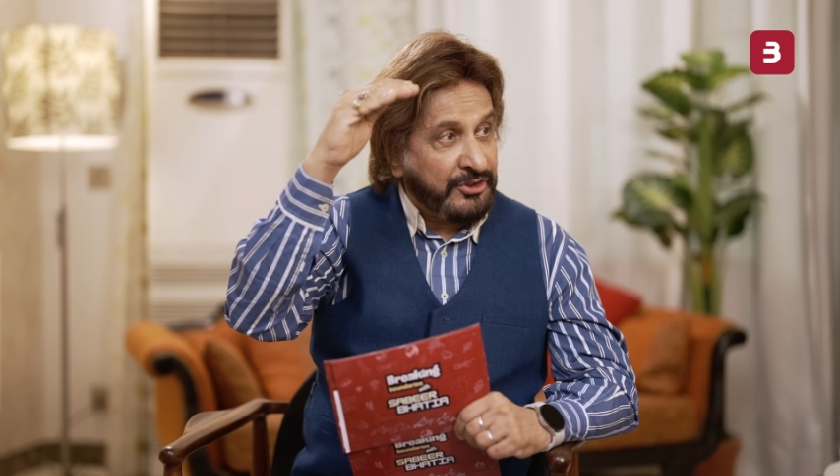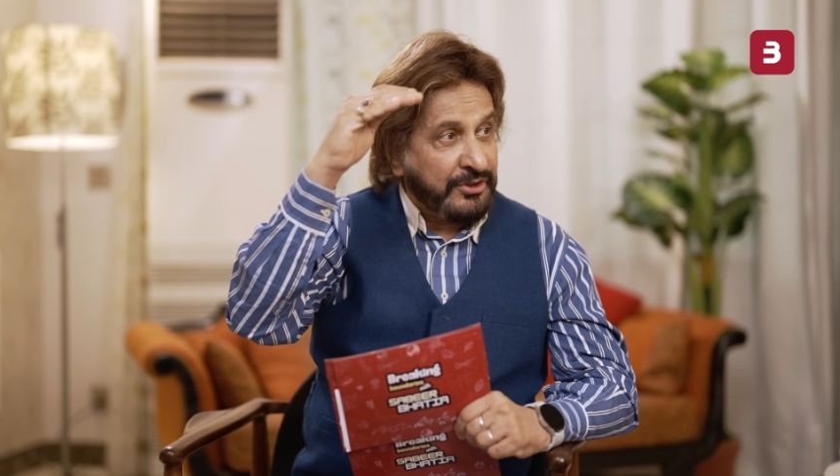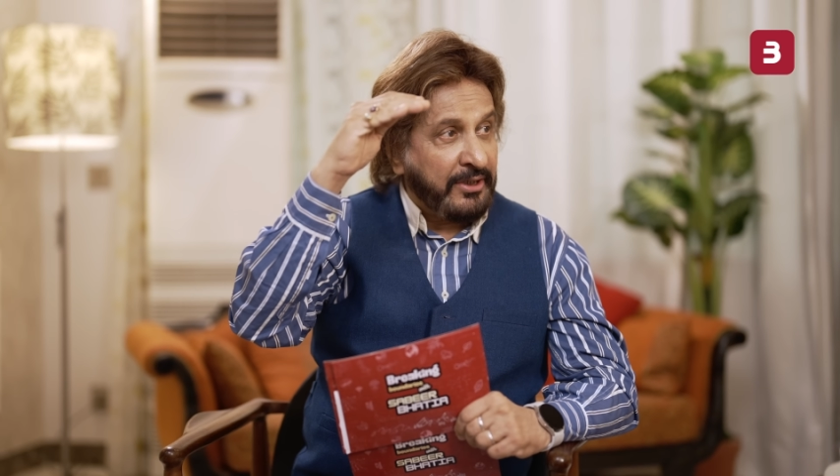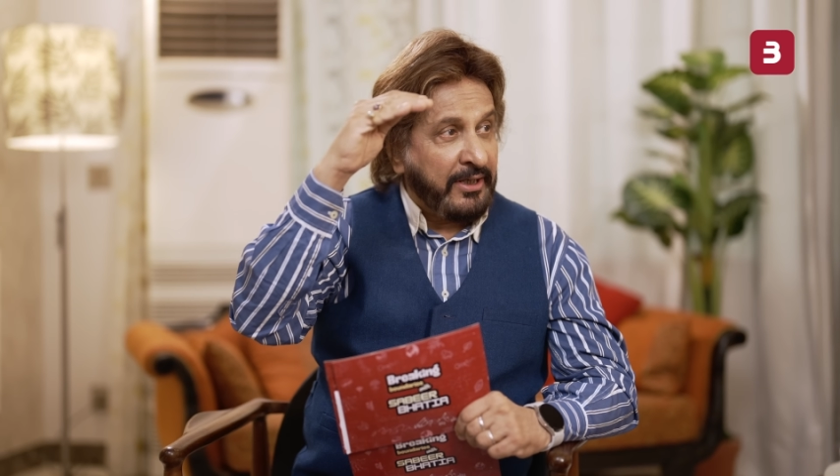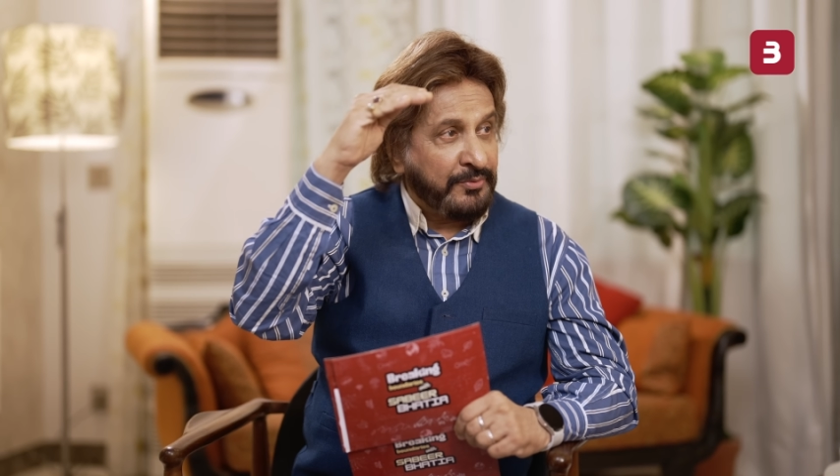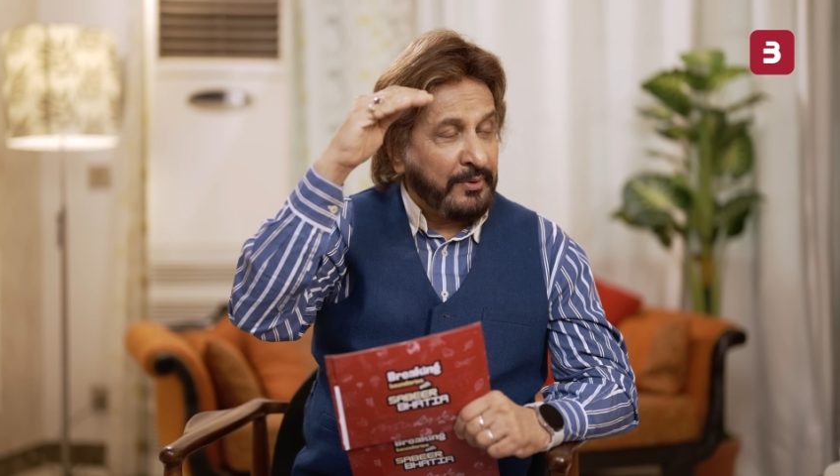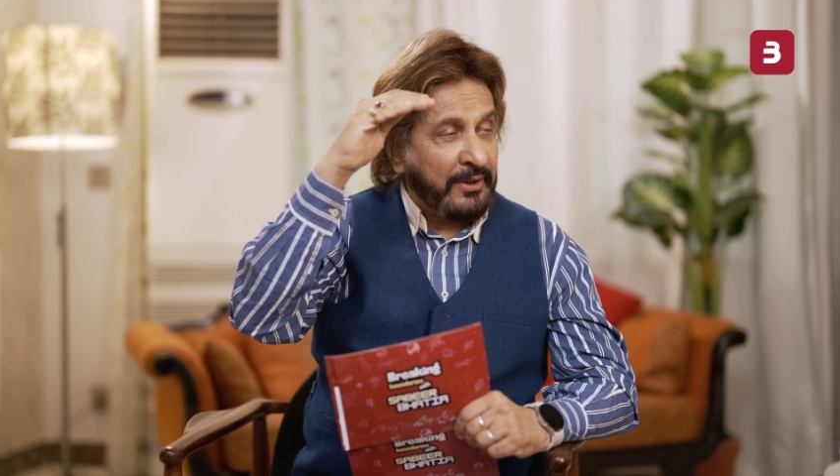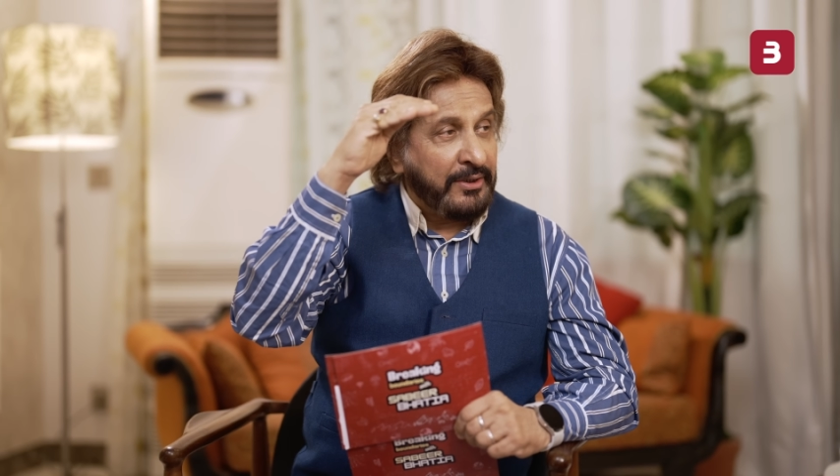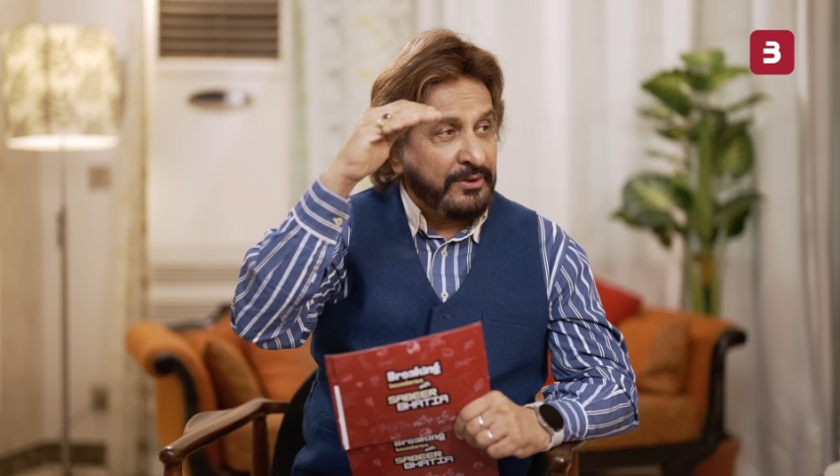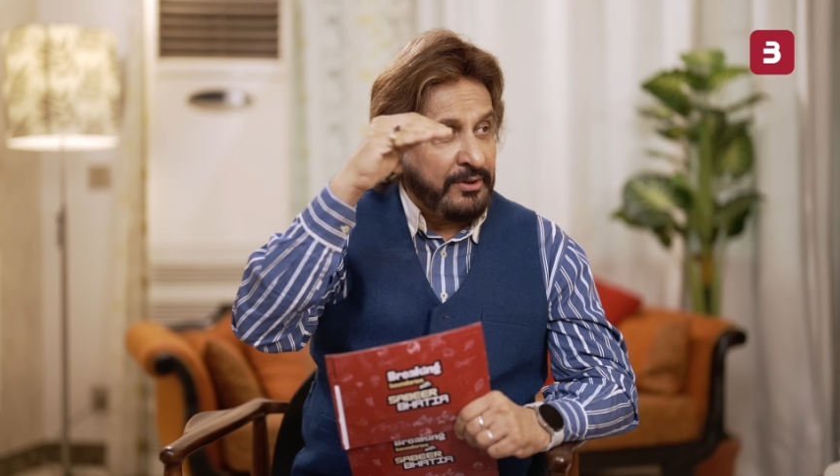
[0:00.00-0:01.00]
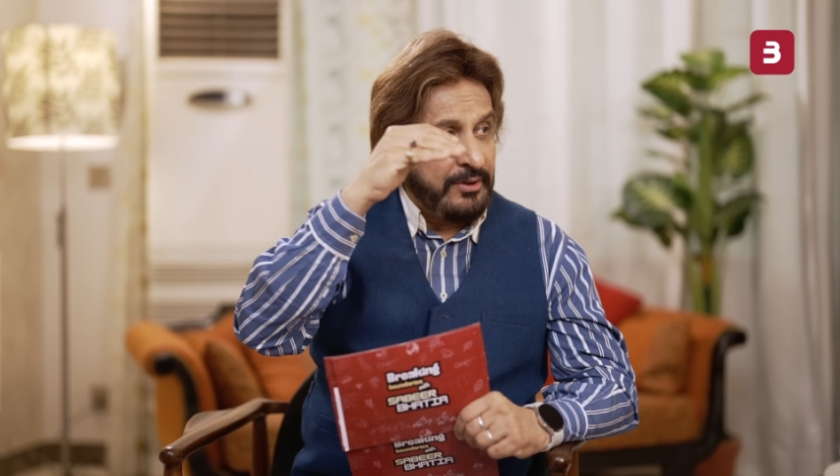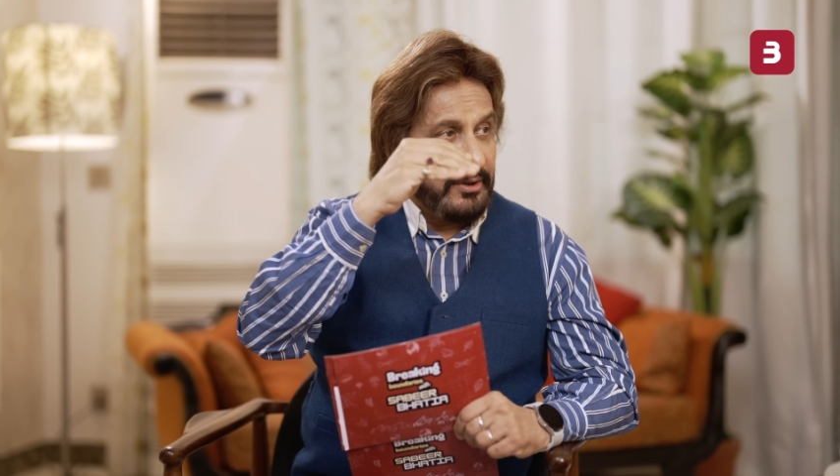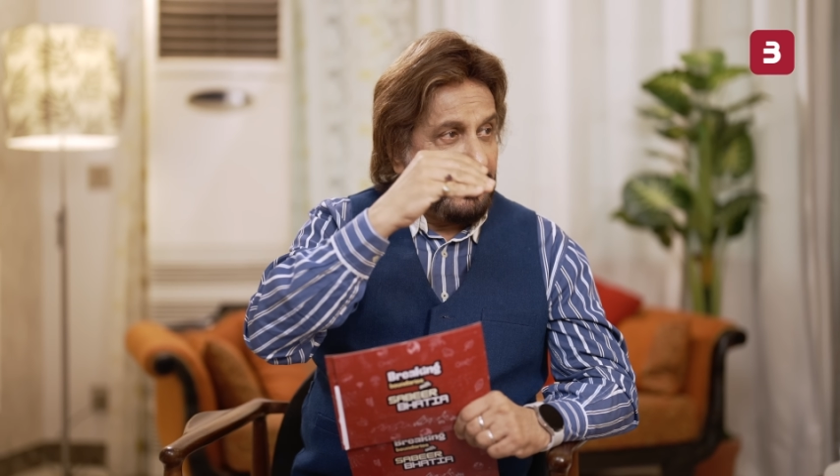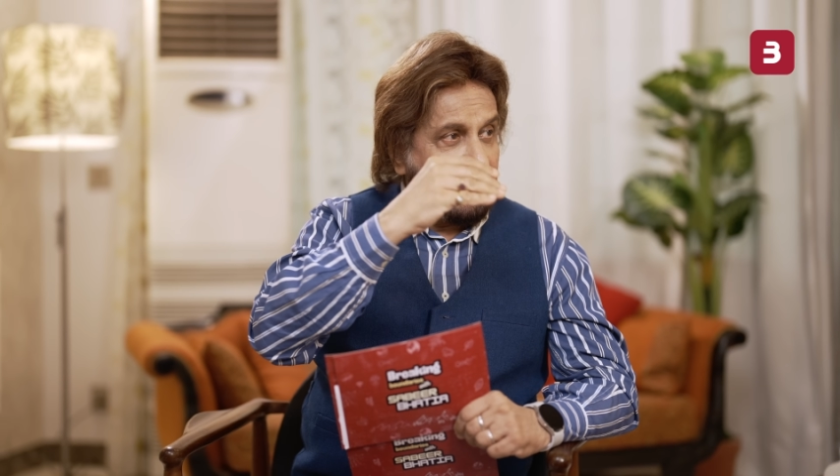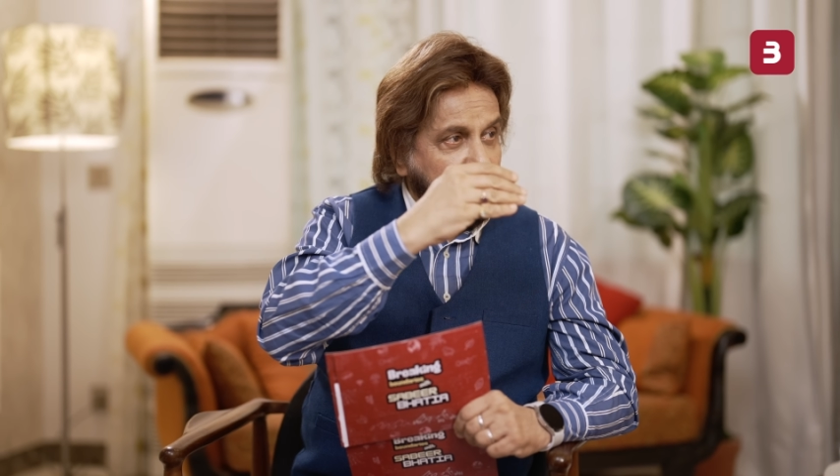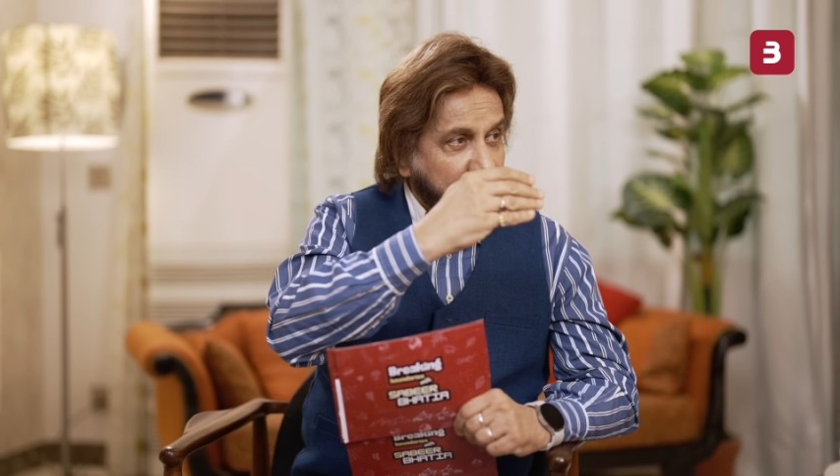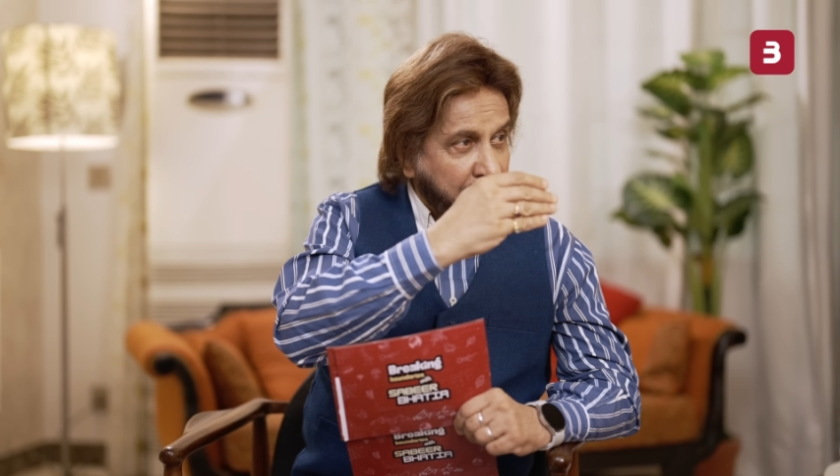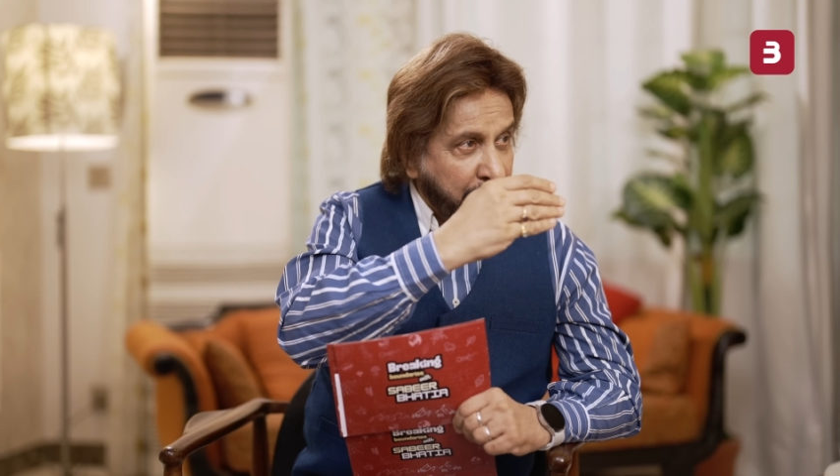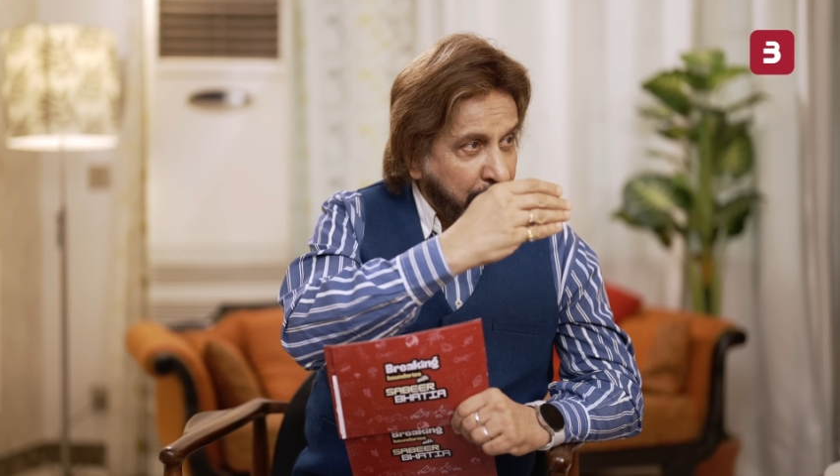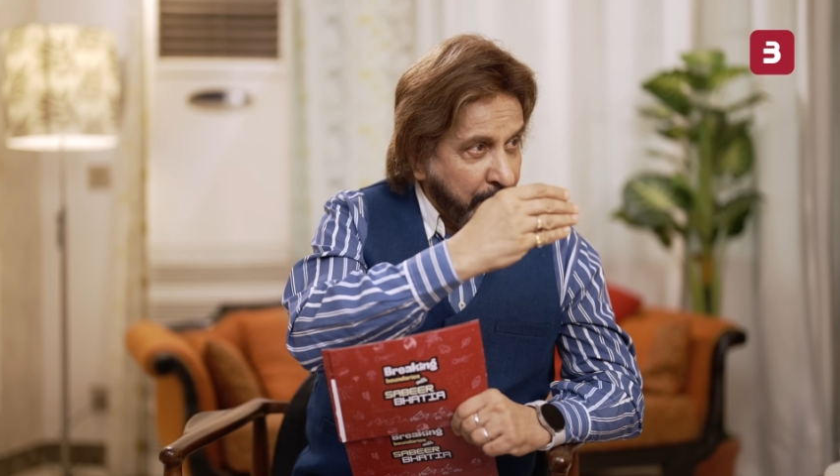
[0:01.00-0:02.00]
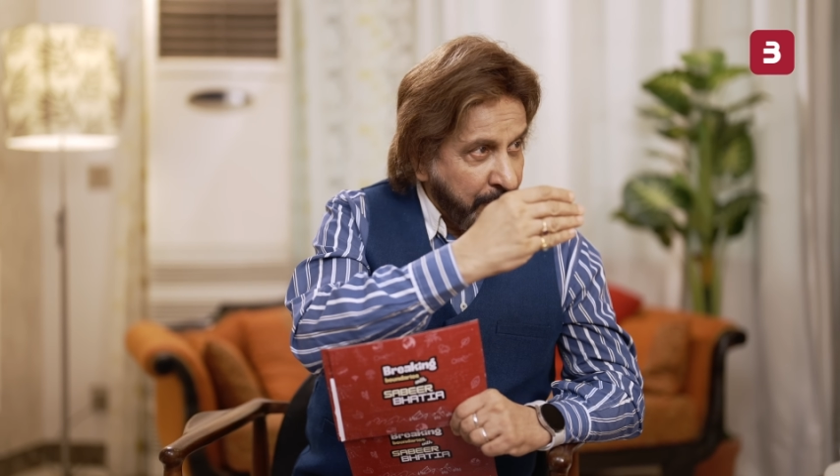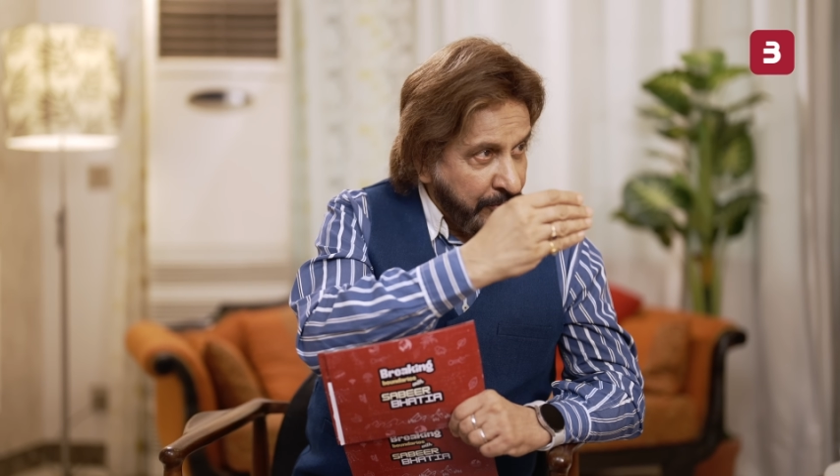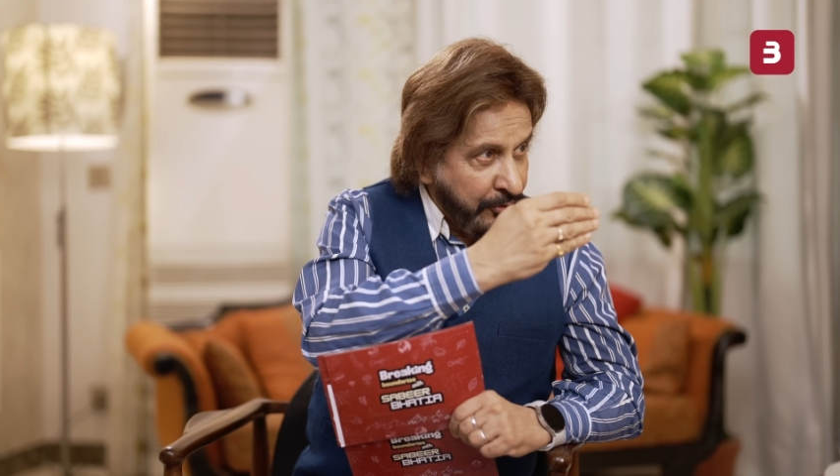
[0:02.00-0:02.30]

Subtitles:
as we age. Your